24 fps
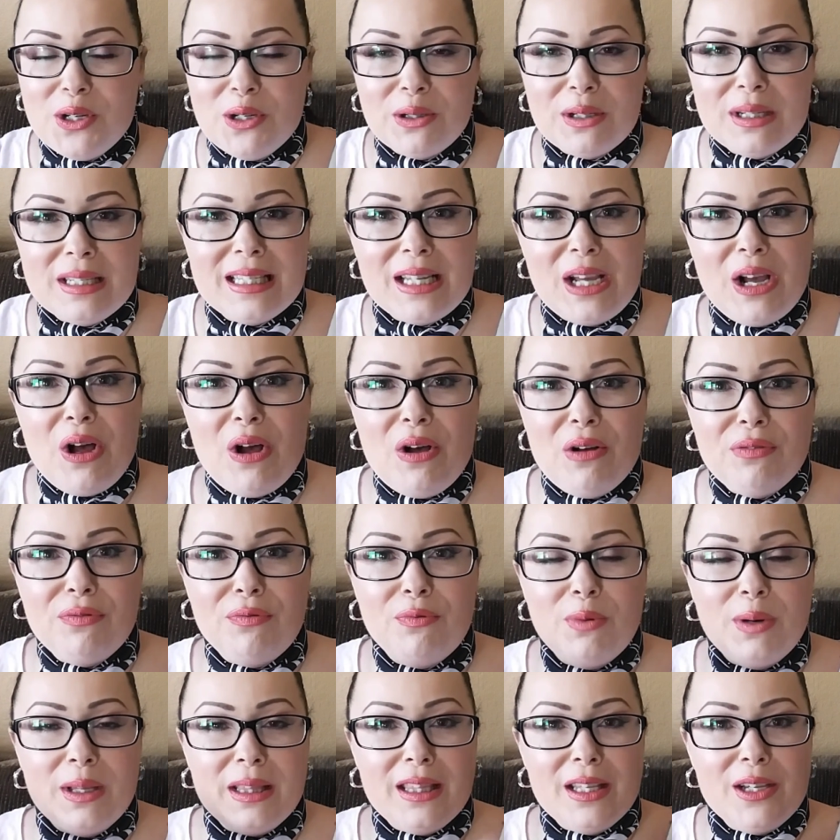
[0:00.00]
yourself
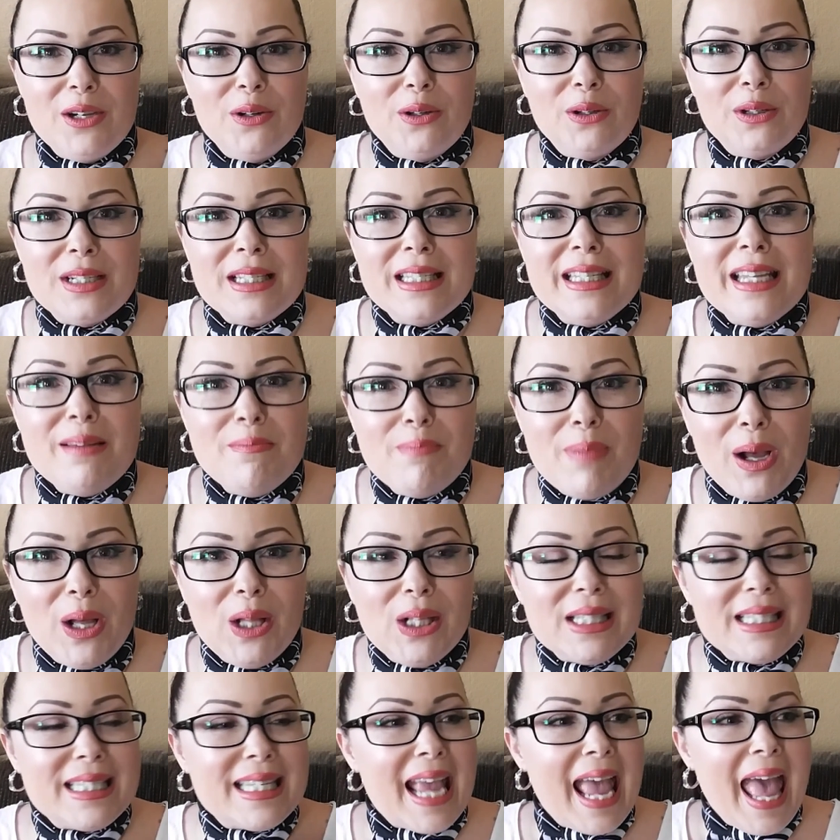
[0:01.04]
with your
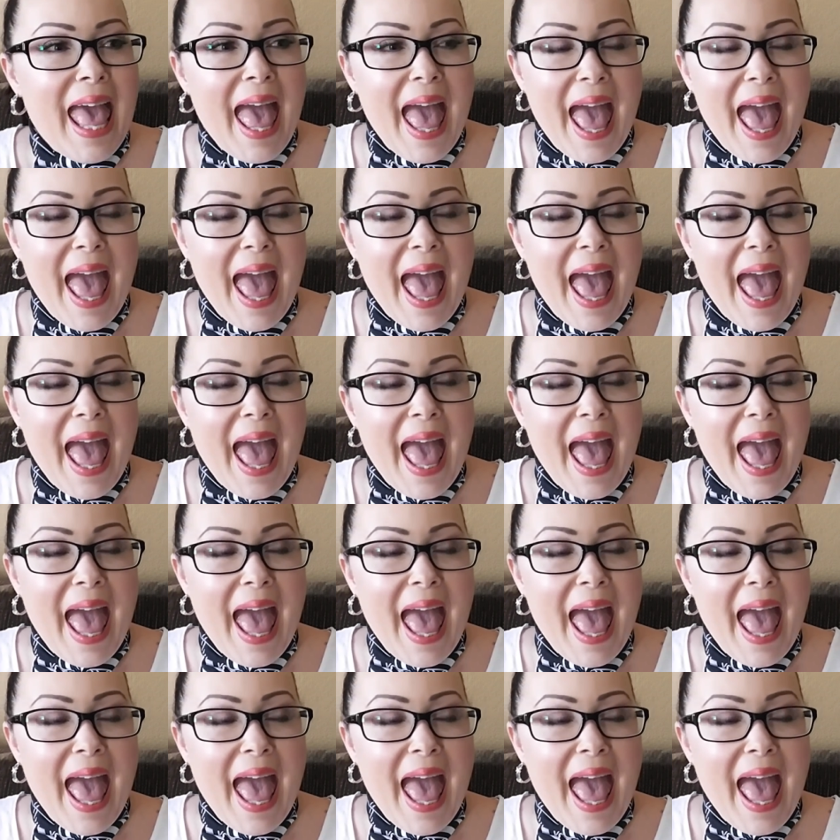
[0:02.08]
seatbelts,